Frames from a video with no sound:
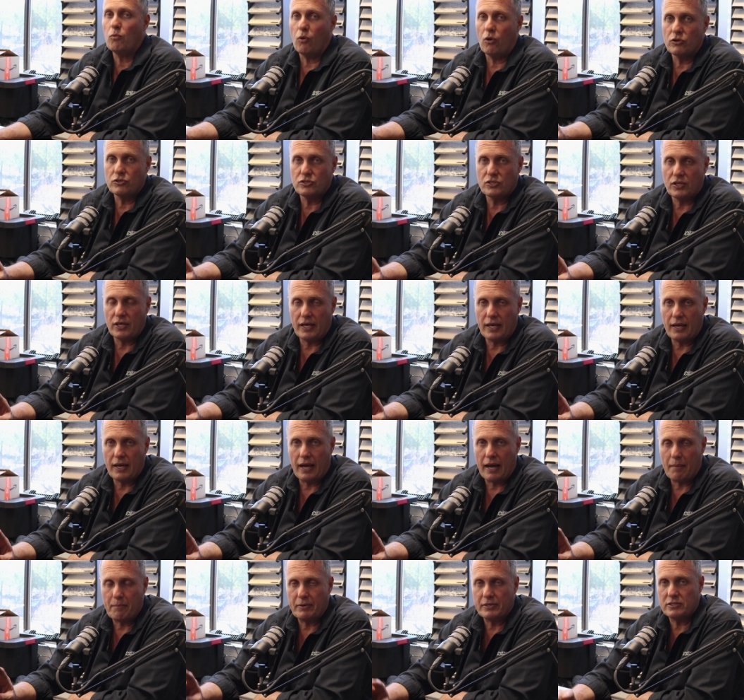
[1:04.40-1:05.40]
was
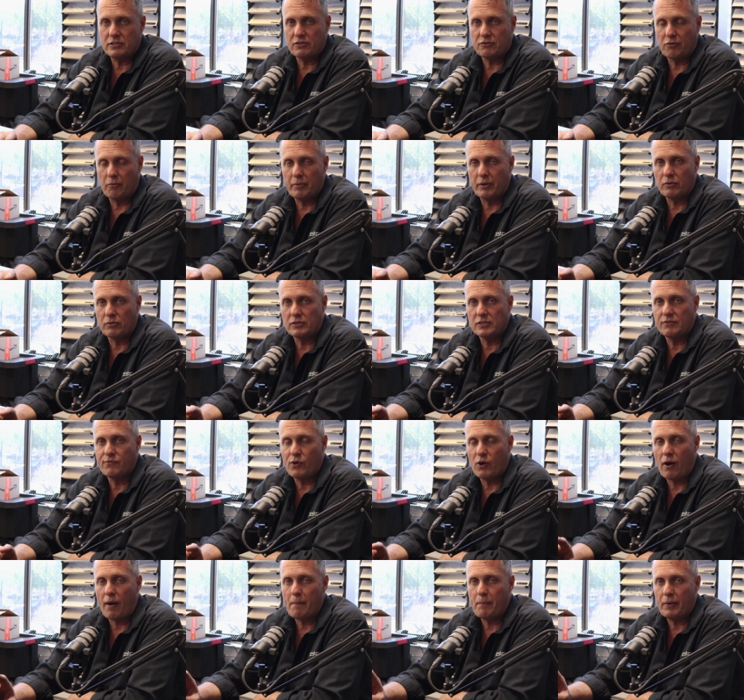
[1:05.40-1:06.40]
the uh, Business for Builders
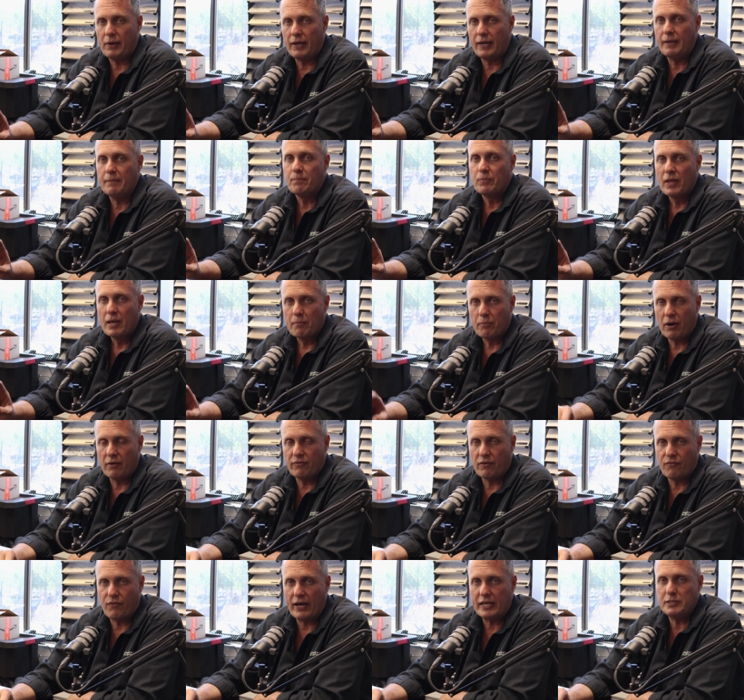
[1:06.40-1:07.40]
VIP
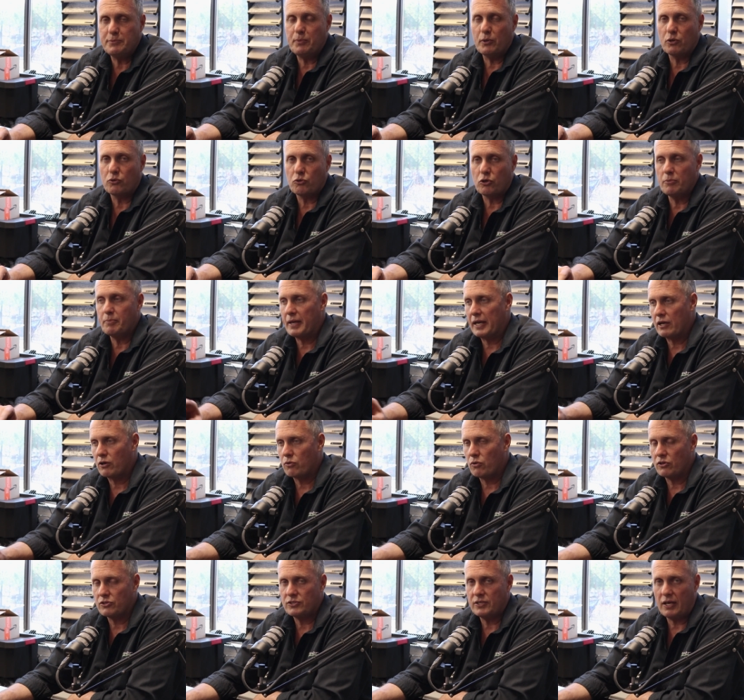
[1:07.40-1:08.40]
private Facebook group. Get
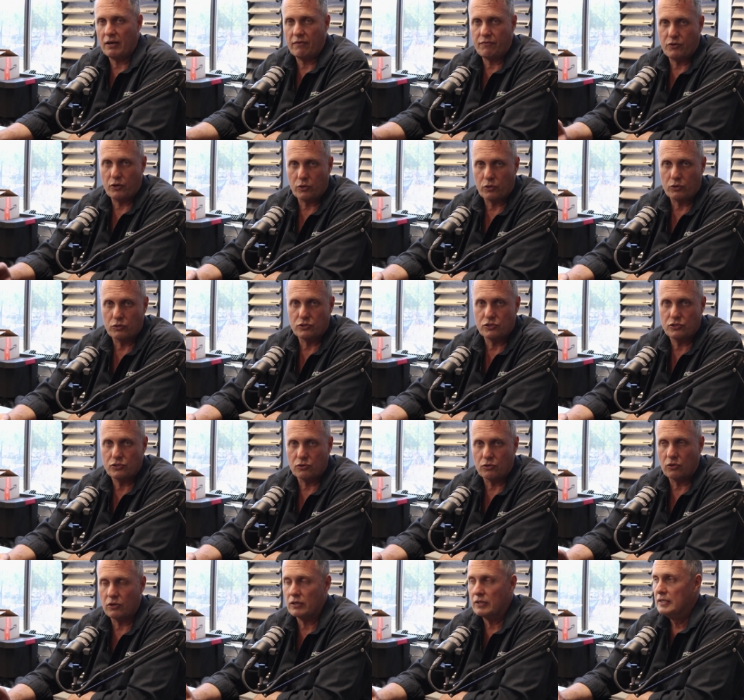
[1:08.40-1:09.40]
across there if you're a good
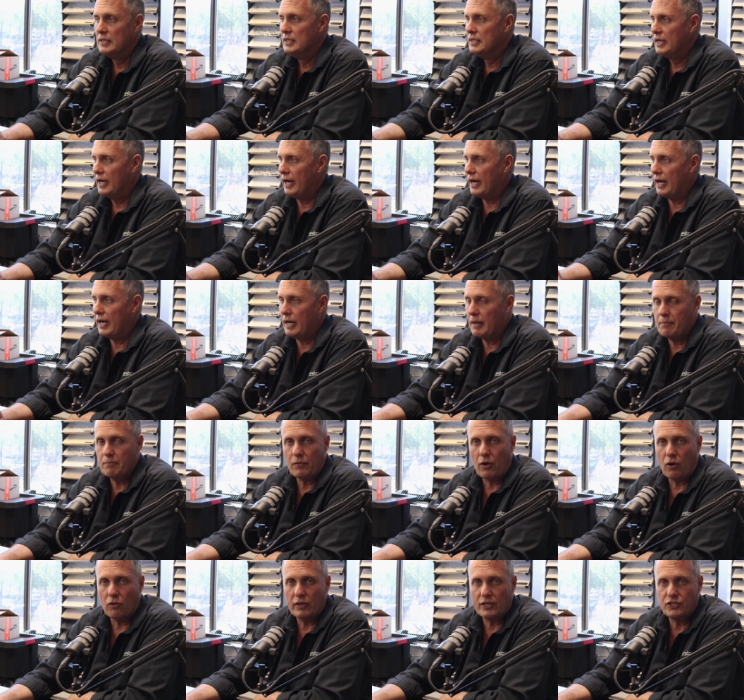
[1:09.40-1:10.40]
sort.
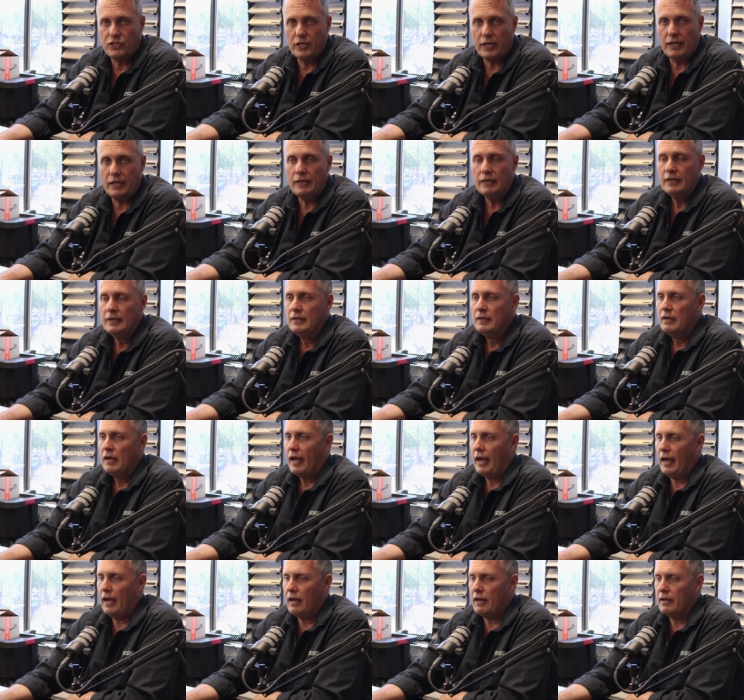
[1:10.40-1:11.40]
Um, I'll let you in.
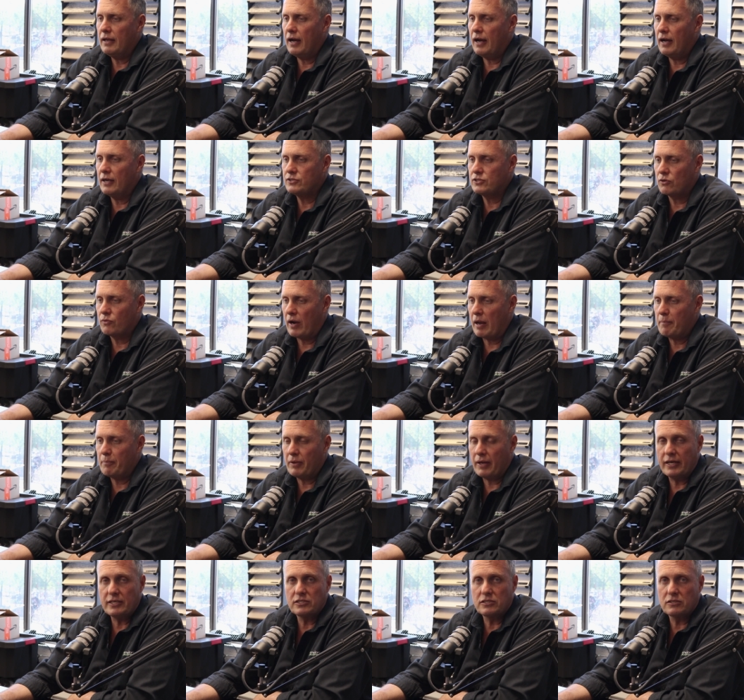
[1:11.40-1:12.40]
And uh, it's a great
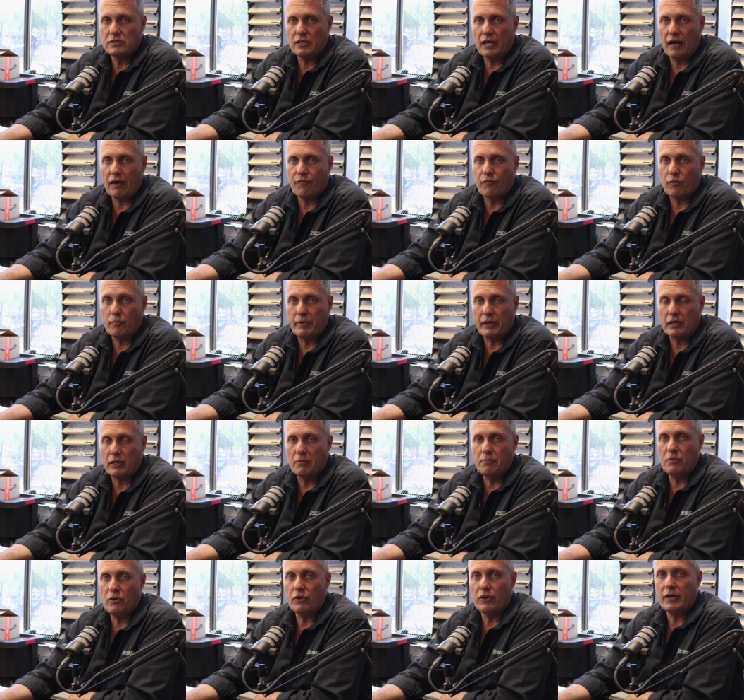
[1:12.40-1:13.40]
place uh, for a bit of
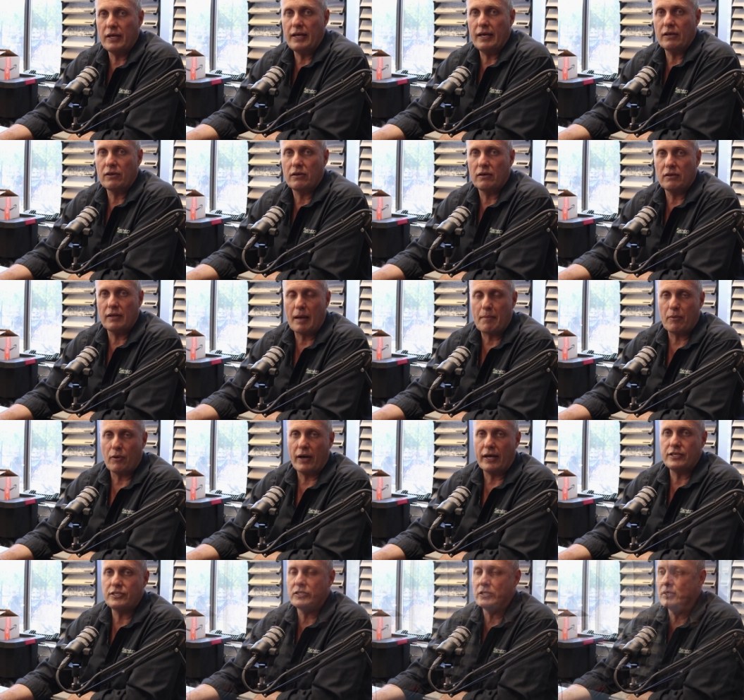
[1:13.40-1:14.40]
community and
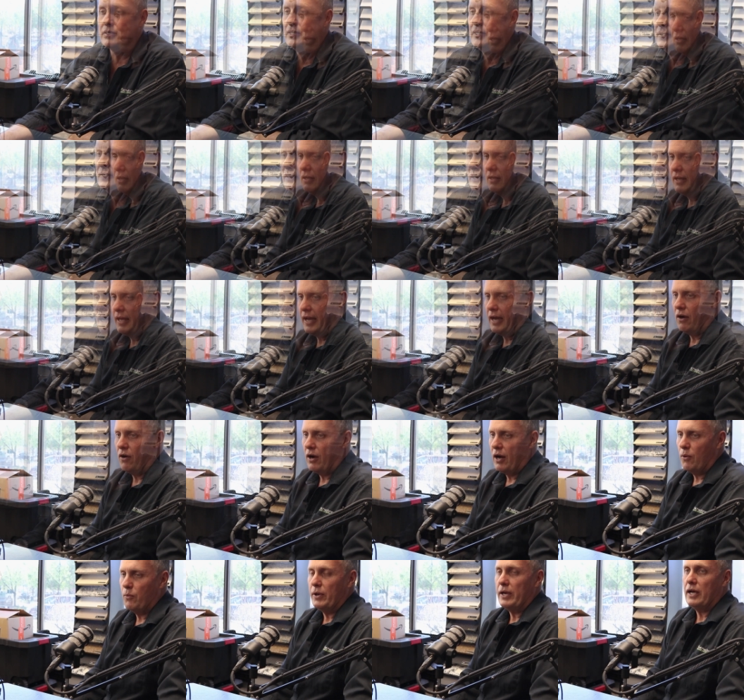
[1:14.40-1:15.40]
collaboration. Now,
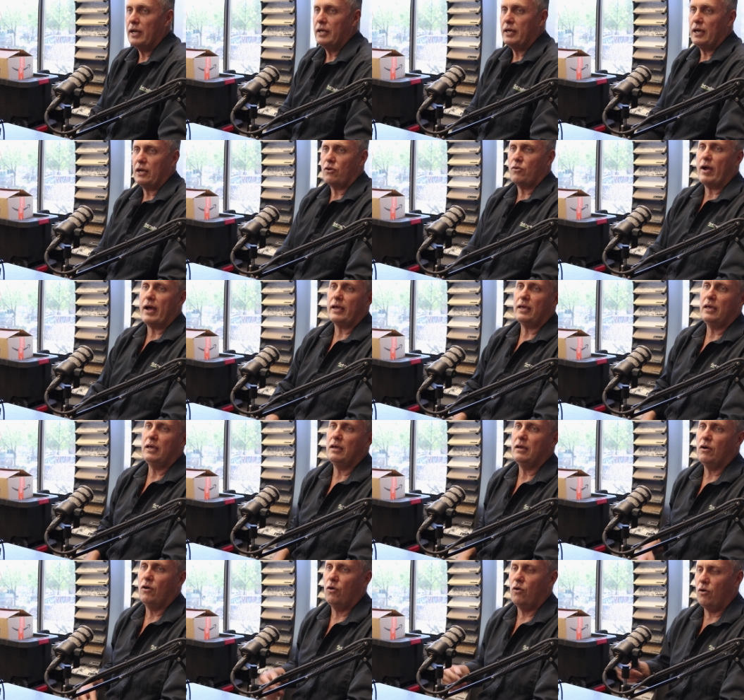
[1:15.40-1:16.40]
are we going to get
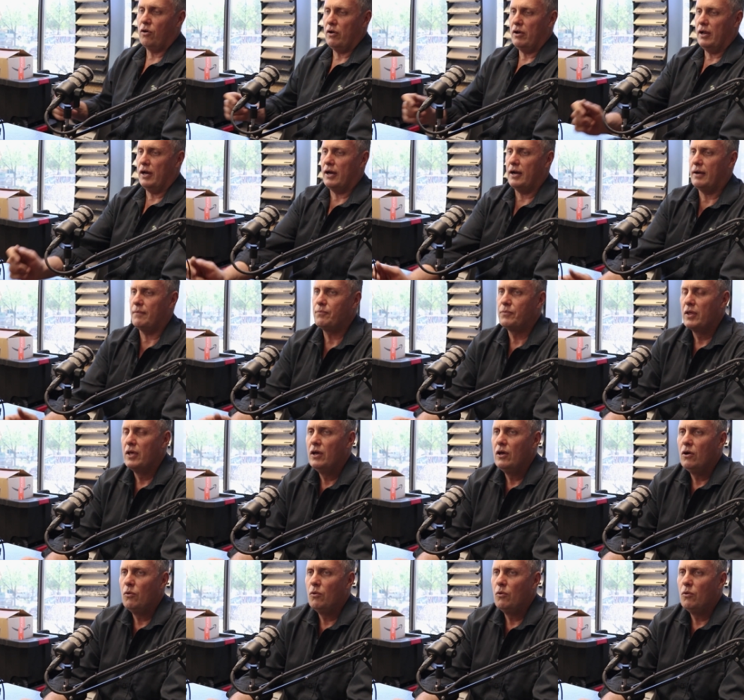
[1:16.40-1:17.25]
cracking on uh,